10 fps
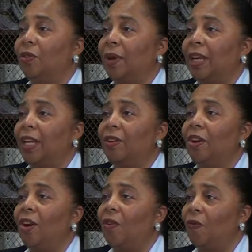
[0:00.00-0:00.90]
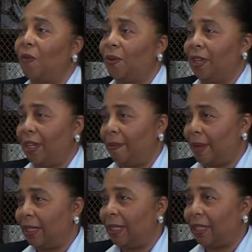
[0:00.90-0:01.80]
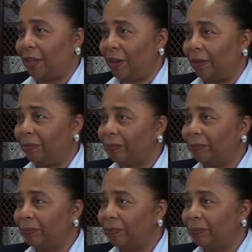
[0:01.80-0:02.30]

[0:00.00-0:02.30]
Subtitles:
training for the inmates there.